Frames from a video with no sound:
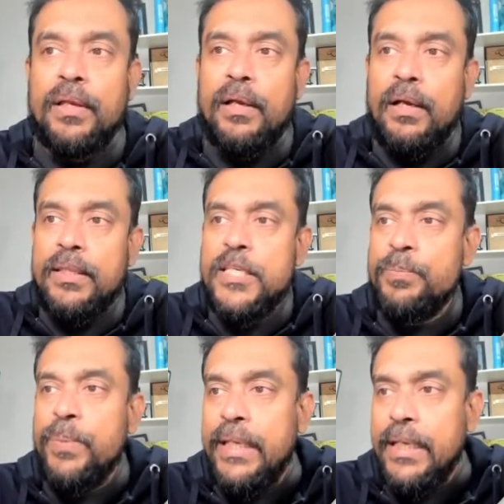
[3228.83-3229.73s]
this
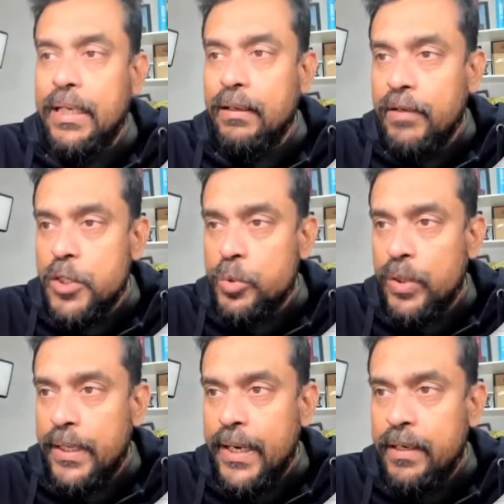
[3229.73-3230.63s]
particular virtual
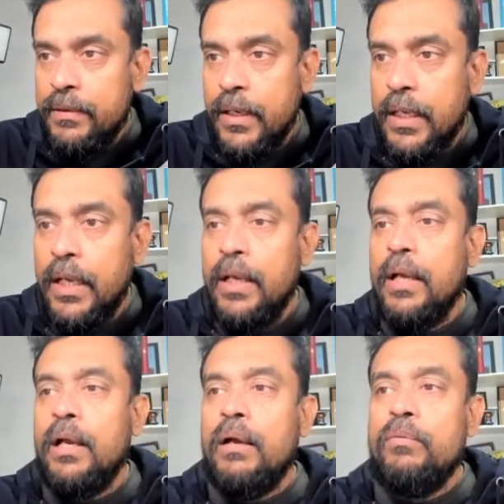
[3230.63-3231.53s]
network
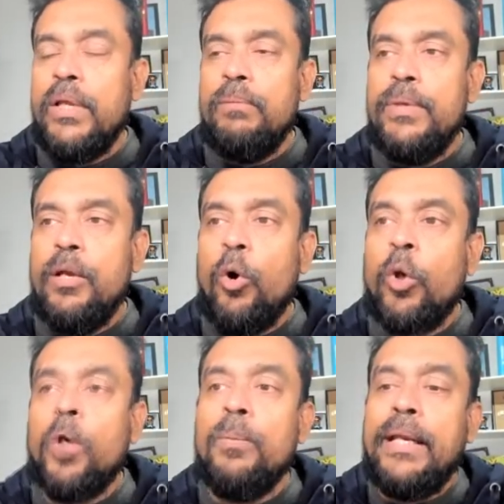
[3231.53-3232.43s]
will be
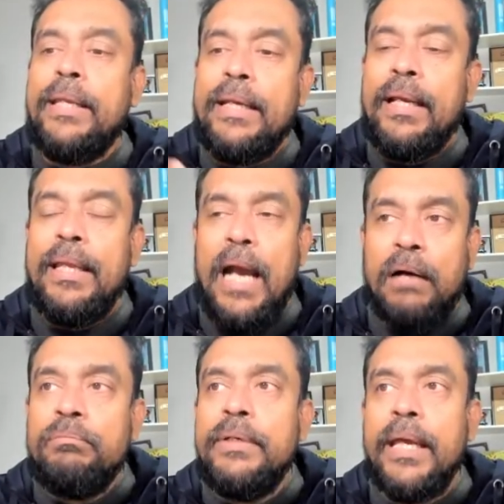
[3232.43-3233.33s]
automatically
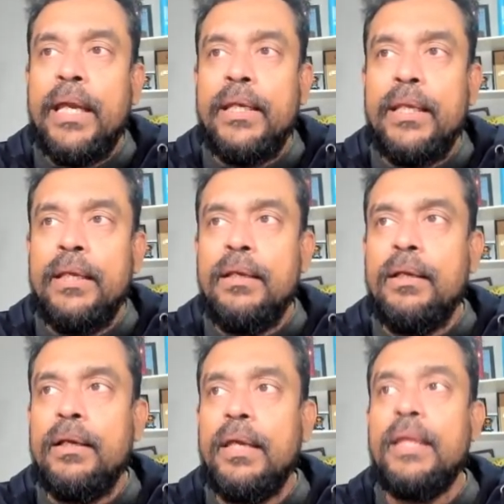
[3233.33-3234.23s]
updating
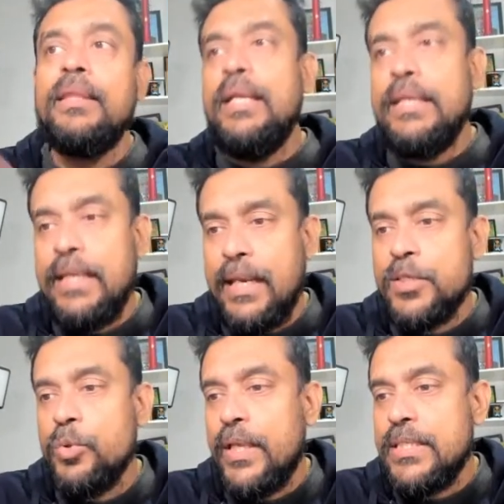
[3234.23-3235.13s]
in the DNS.
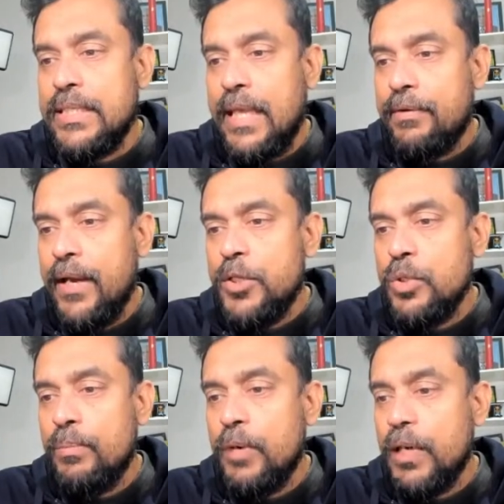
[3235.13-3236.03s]
You can see that, right? So
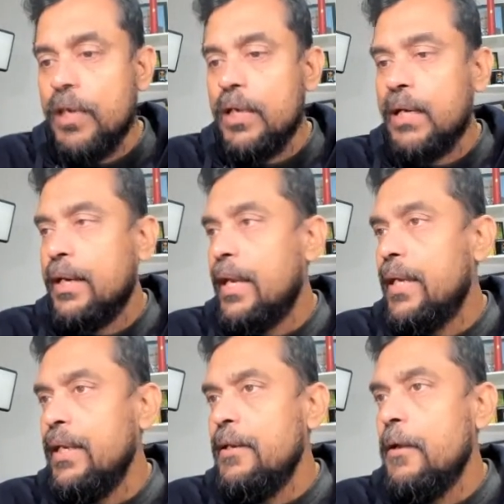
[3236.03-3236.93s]
I'm gonna create
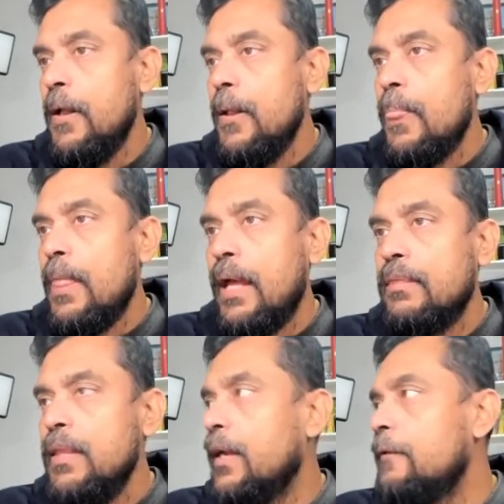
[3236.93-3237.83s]
it, and
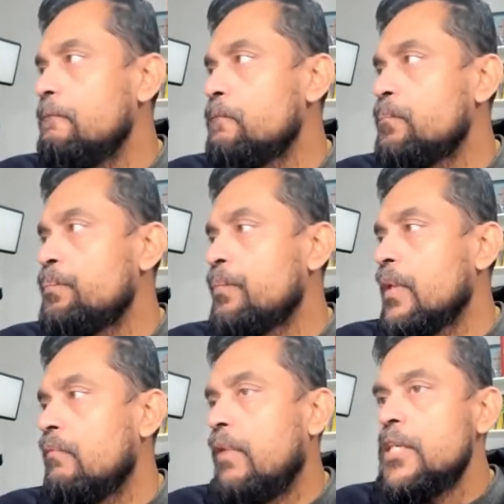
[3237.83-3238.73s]
then
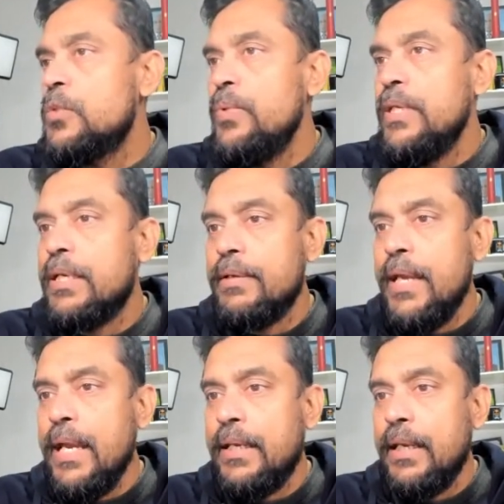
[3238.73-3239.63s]
once we
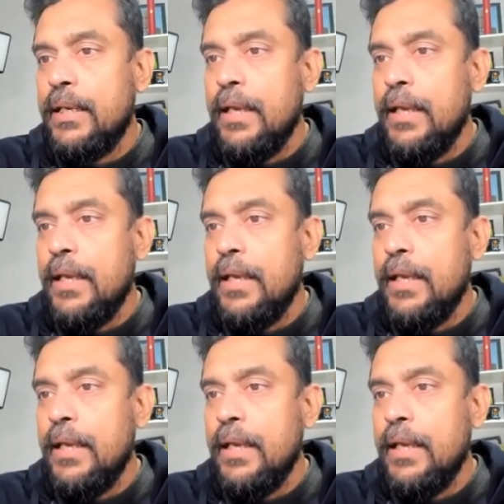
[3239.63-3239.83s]
create it,